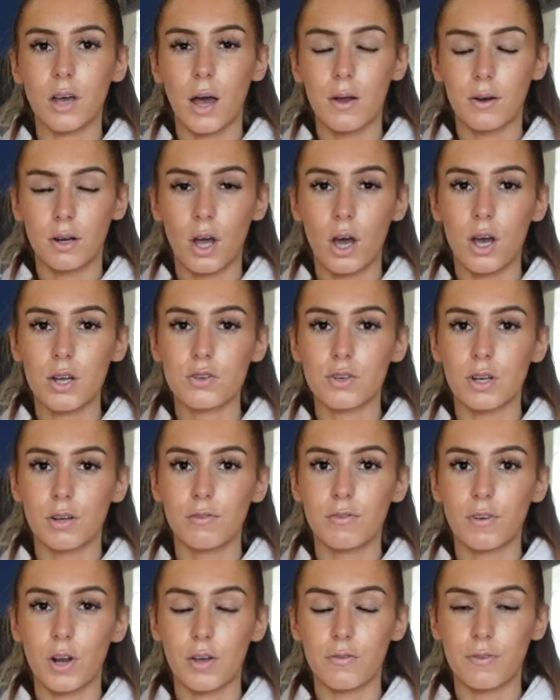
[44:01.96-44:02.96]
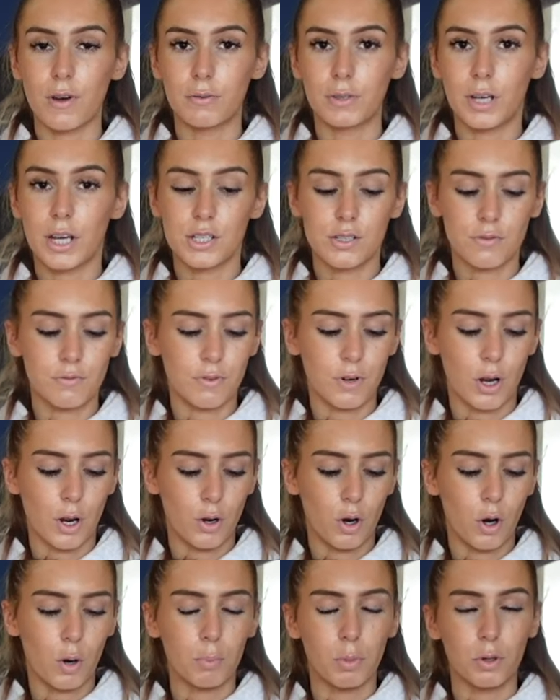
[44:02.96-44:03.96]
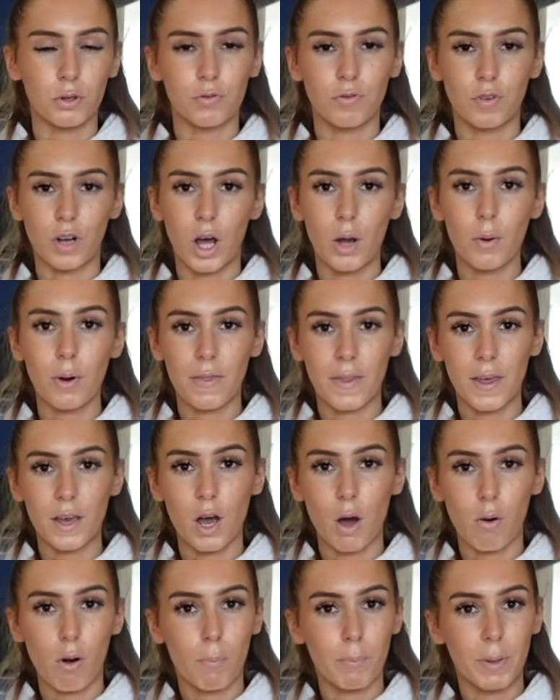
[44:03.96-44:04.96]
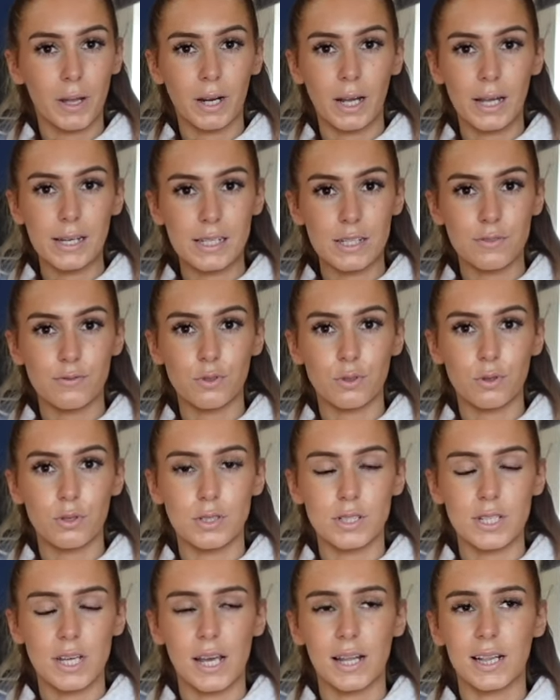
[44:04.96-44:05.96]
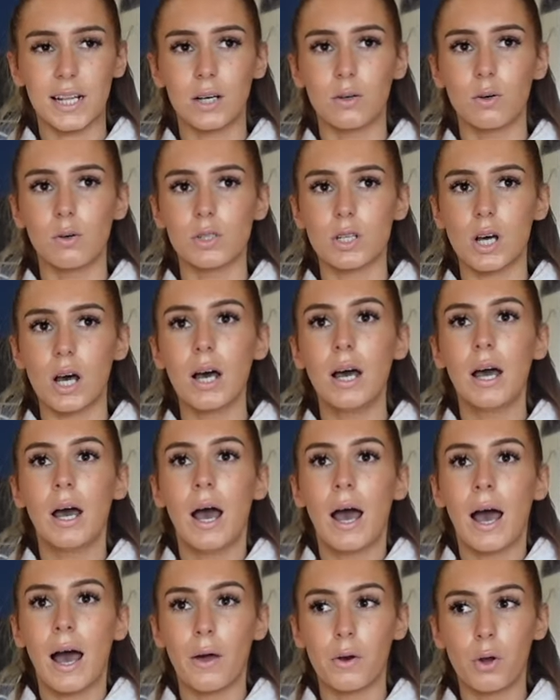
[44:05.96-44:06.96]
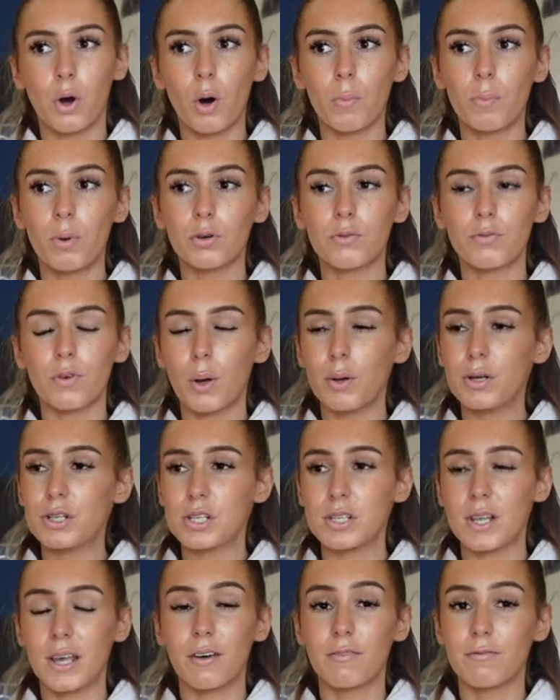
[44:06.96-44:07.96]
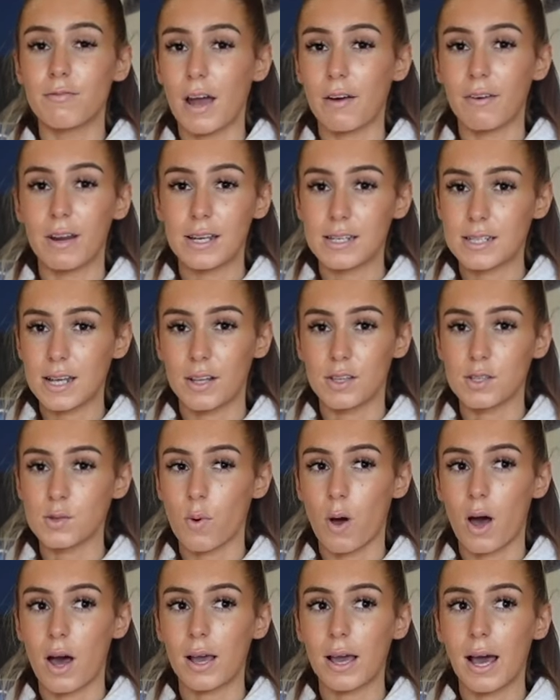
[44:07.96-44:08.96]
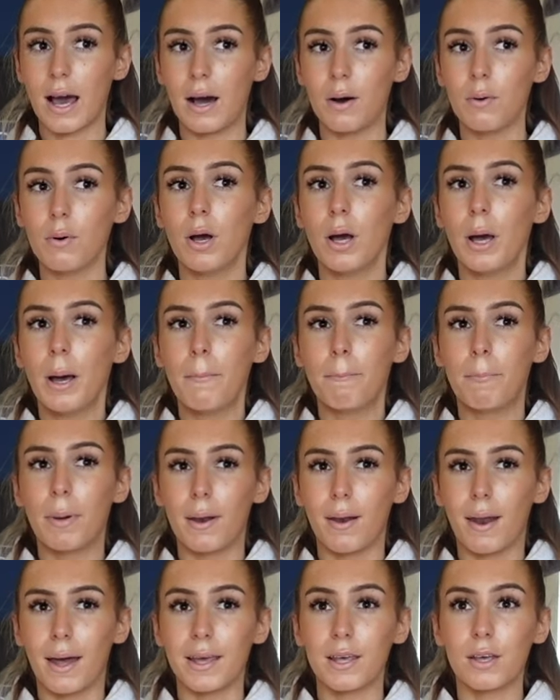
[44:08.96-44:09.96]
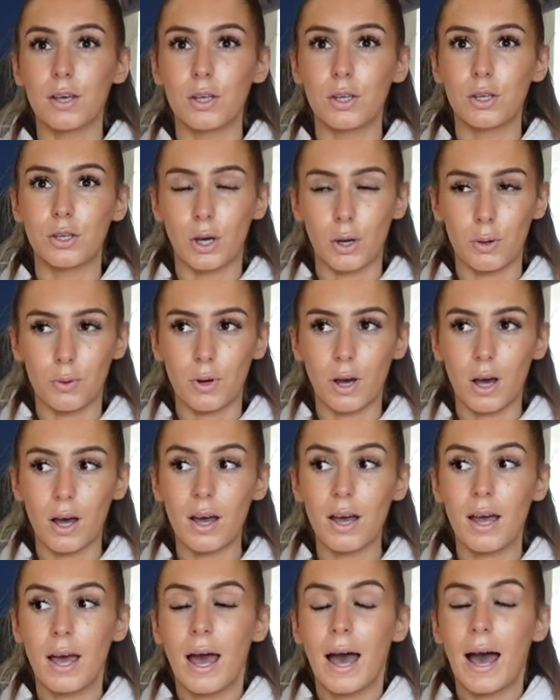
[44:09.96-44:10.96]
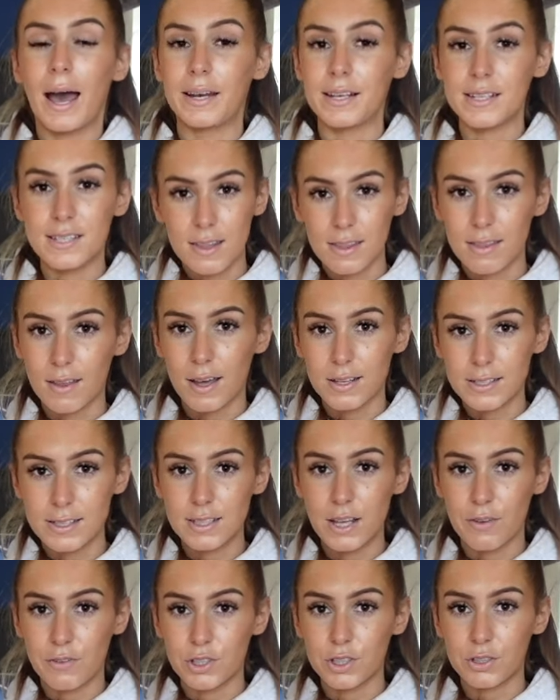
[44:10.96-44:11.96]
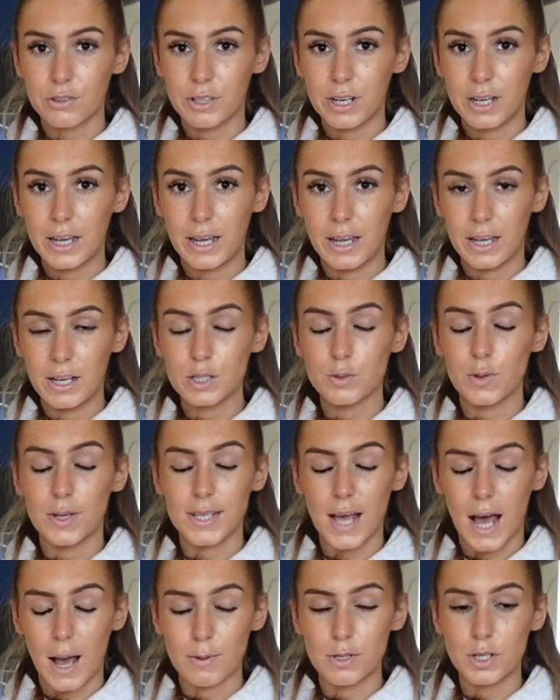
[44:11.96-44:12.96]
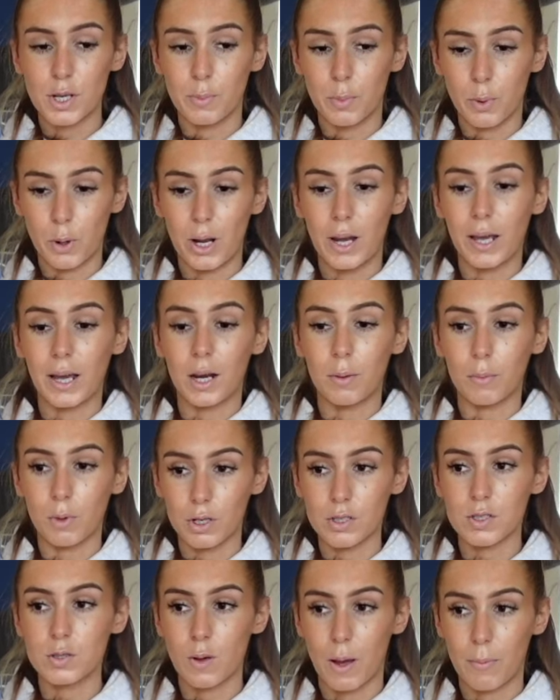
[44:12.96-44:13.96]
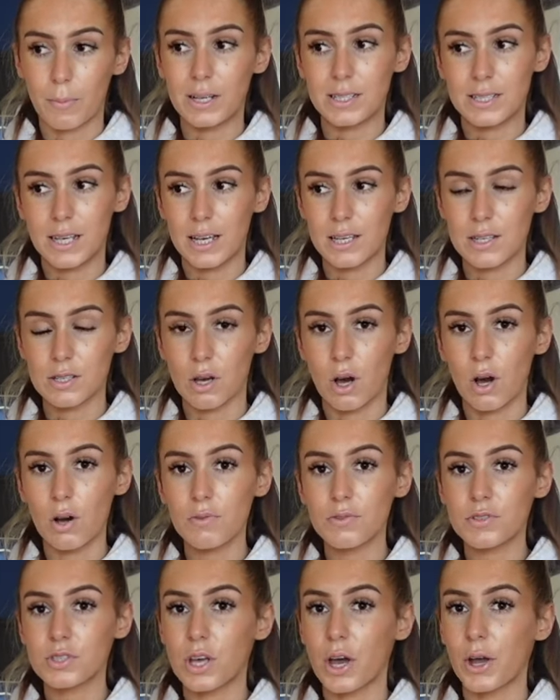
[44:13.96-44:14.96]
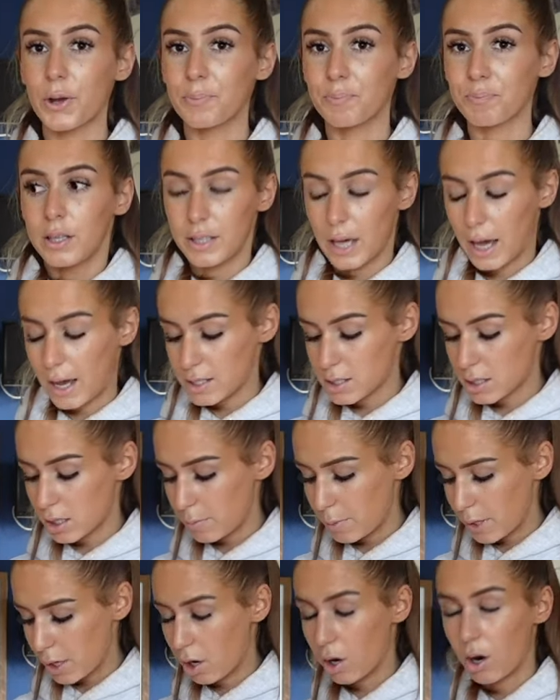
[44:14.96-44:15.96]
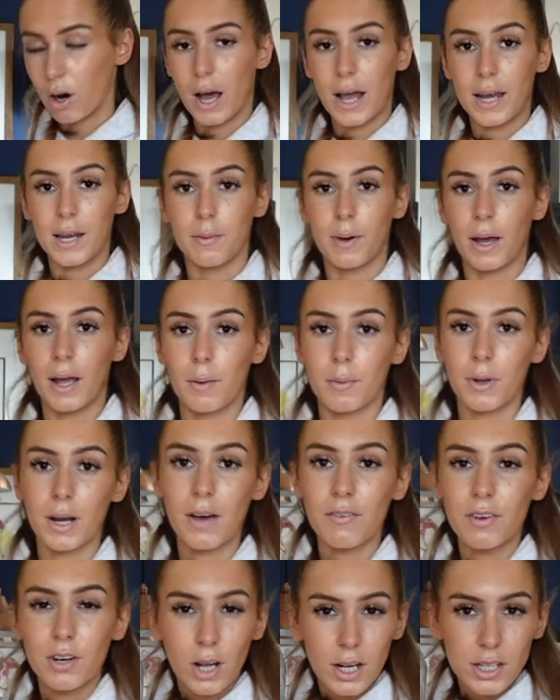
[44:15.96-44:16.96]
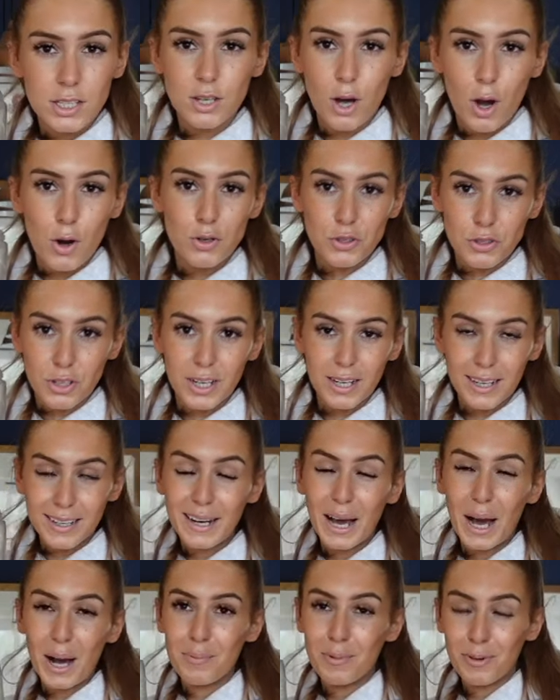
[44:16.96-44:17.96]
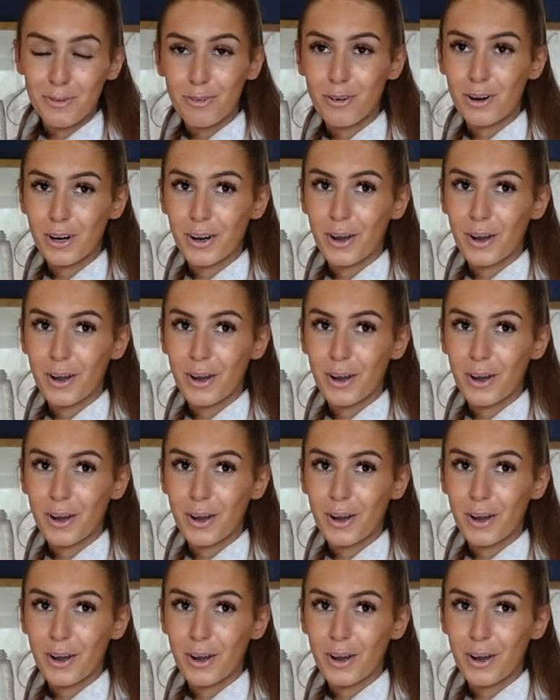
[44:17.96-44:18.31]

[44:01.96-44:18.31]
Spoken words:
a nurturing flow, foundation flow, and hot pod flow, and they go up in like difficulty in that order. And hot pod flow is just like a very intense workout, but like yoga, and it's in 37 degree heat, so it's absolutely boiling and I'm gonna sweat my tits off. So yeah, it's gonna be hot. Anyway, I'm gonna have a nice cold drink now before